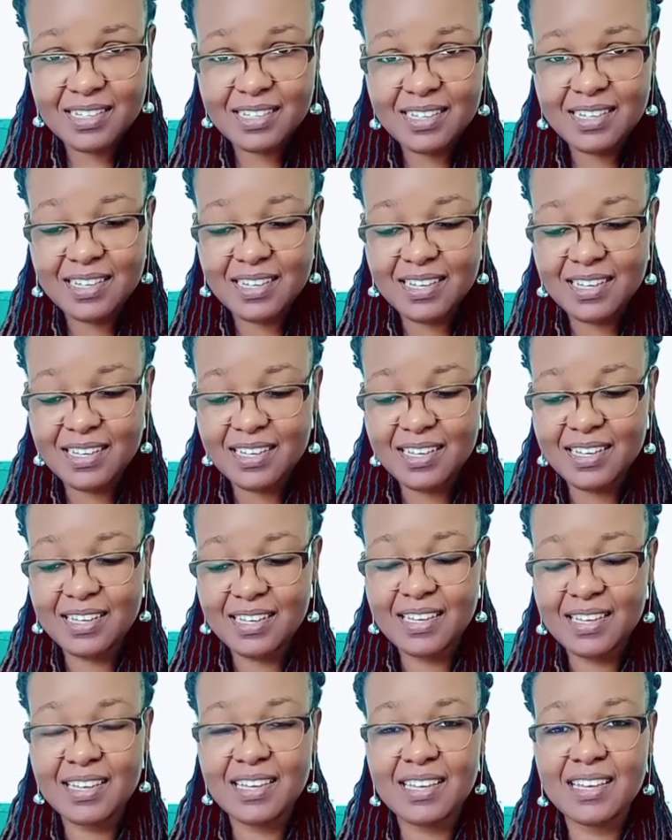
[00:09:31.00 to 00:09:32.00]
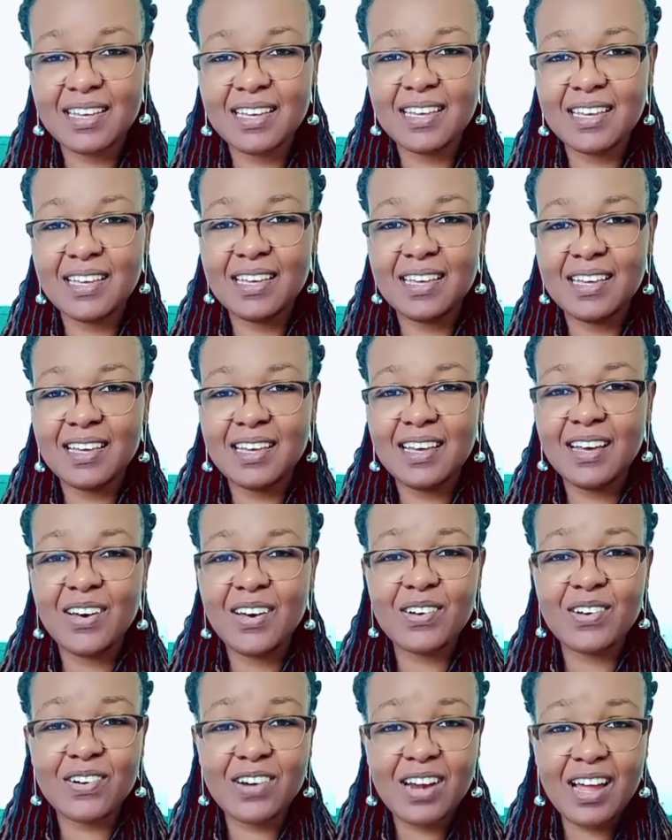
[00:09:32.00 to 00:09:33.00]
Write
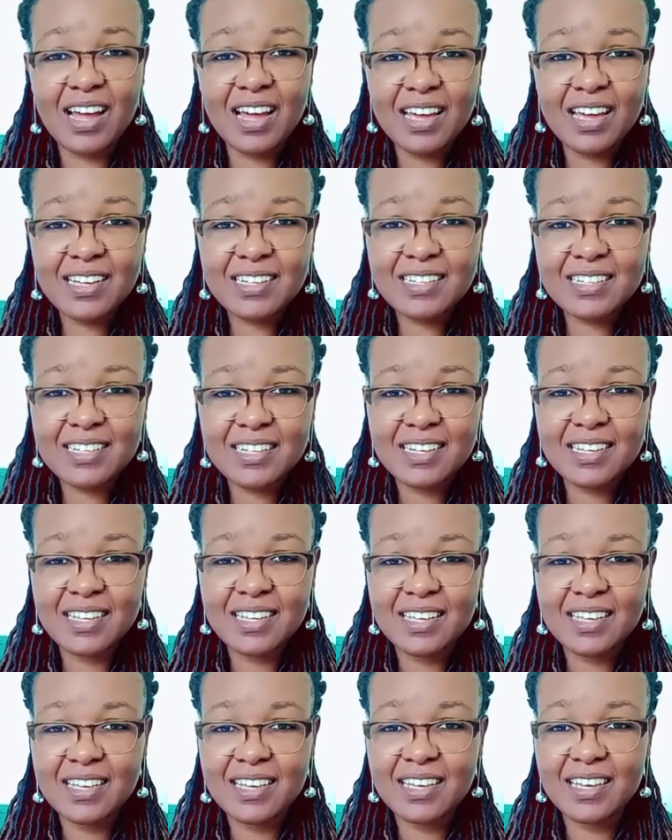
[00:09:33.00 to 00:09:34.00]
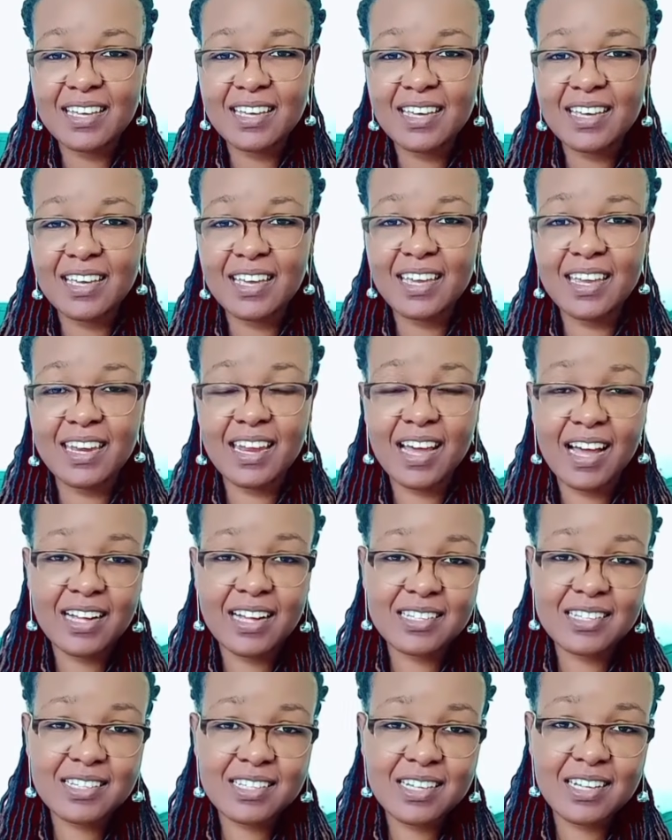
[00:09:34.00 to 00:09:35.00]
an article to the local
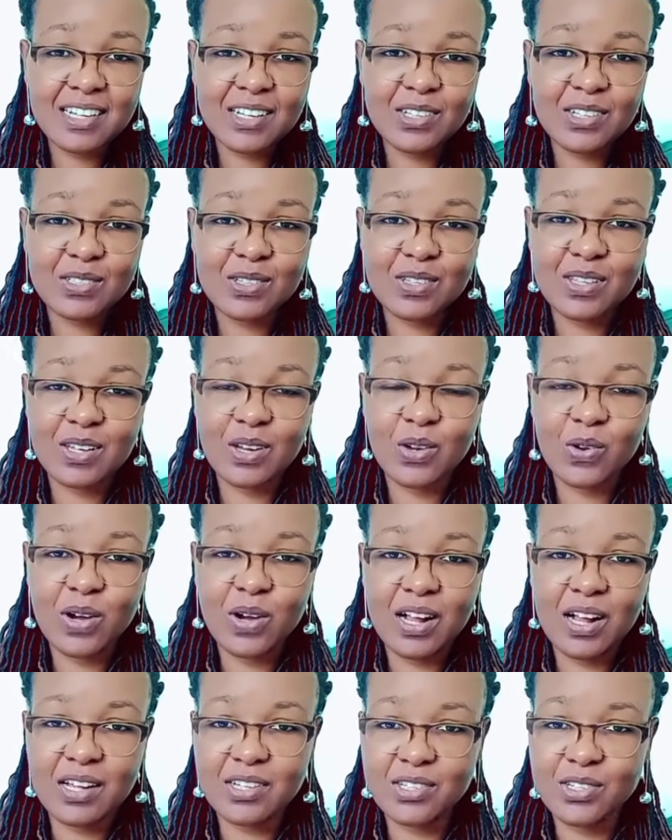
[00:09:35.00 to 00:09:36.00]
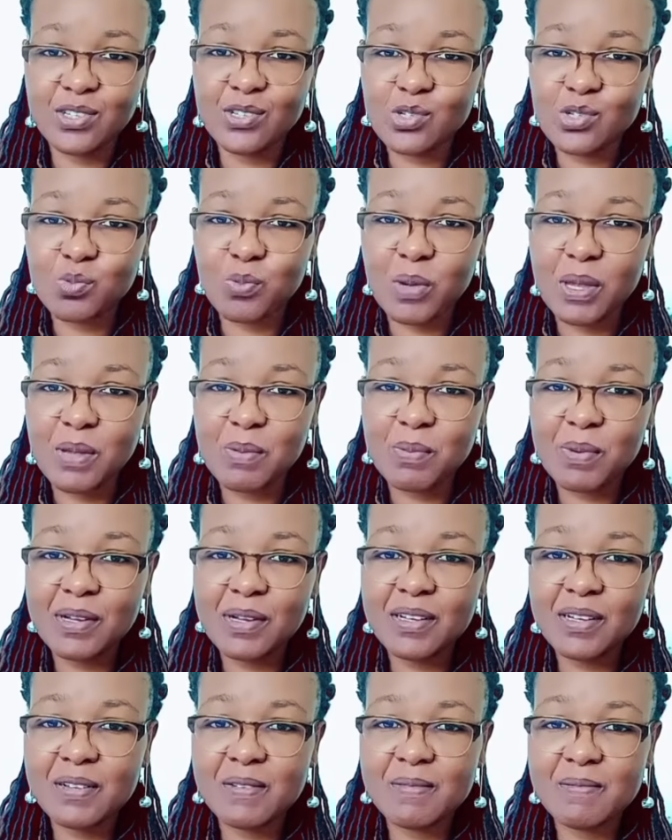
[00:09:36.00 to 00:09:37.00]
newspaper
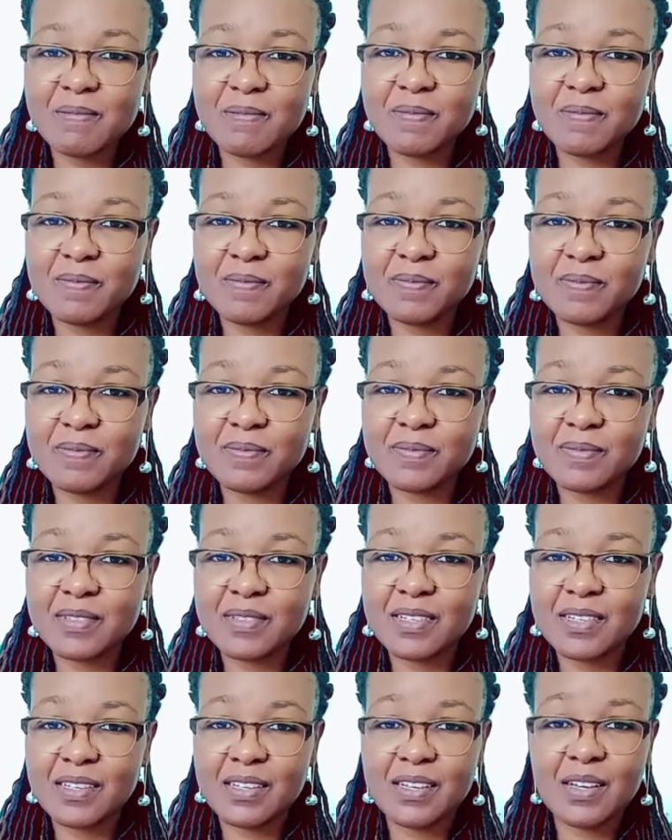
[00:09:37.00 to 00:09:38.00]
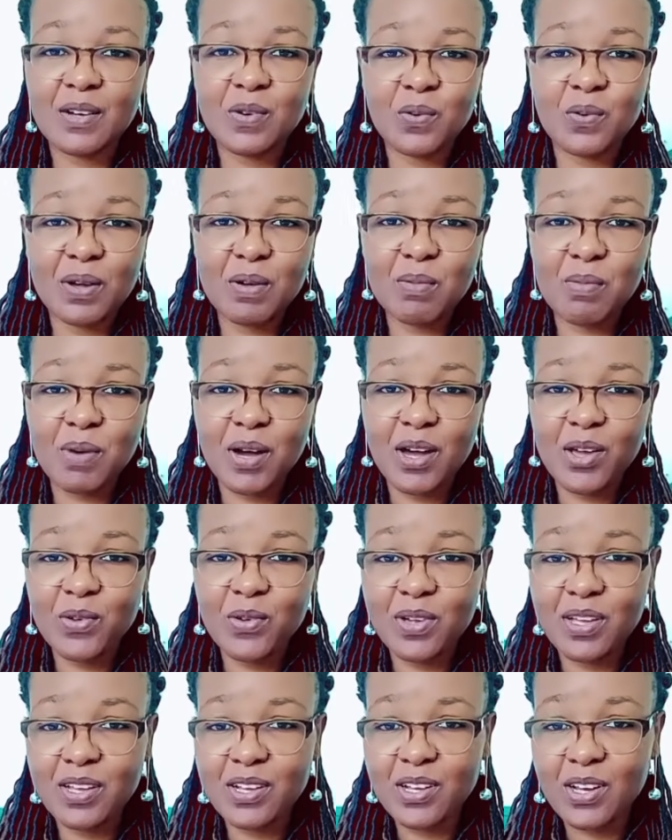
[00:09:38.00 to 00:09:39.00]
whereby you include
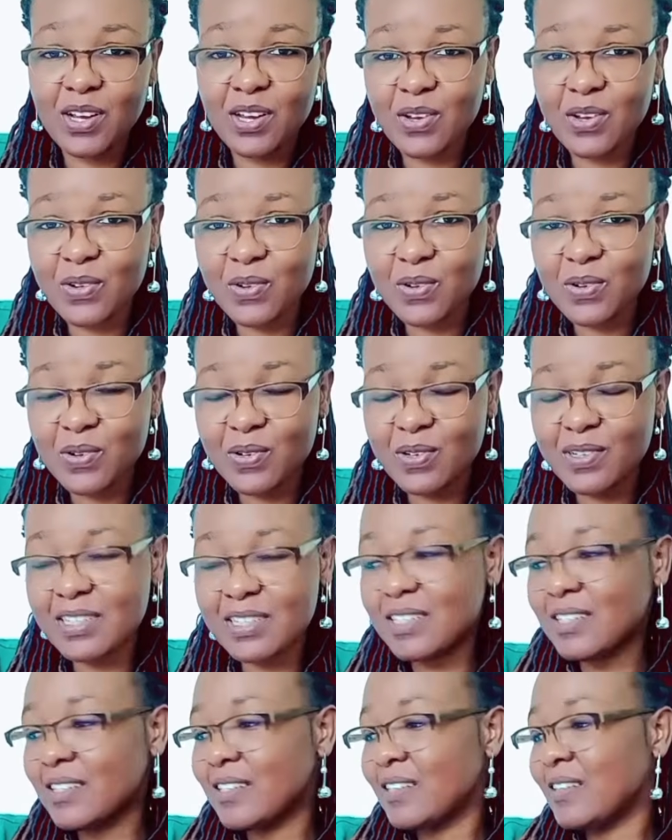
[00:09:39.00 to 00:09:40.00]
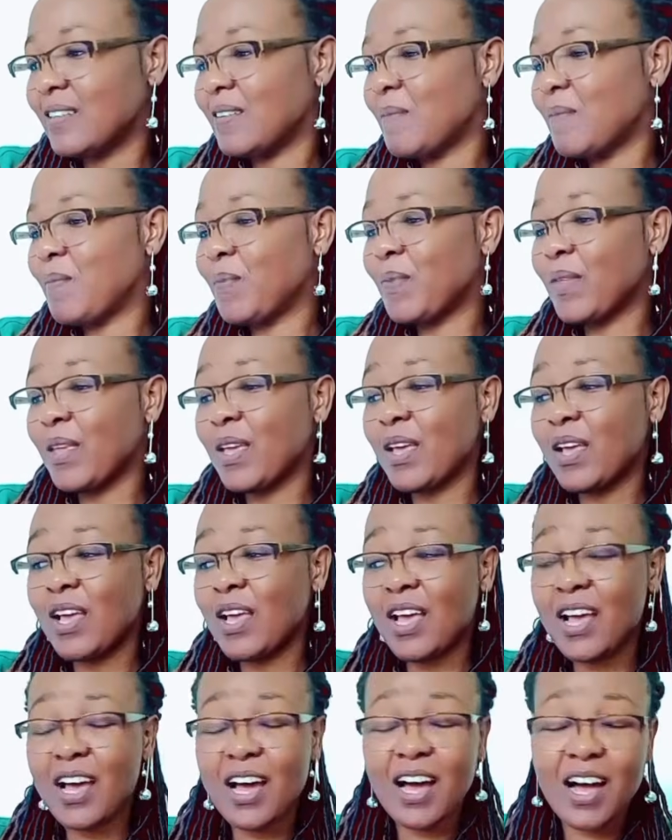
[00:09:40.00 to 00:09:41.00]
how you feel about the
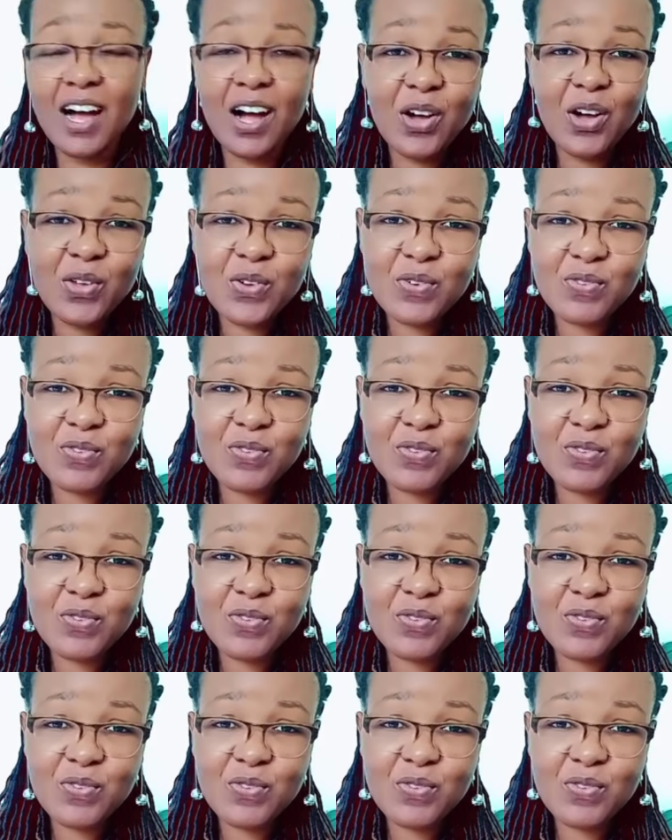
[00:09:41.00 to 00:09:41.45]
policy,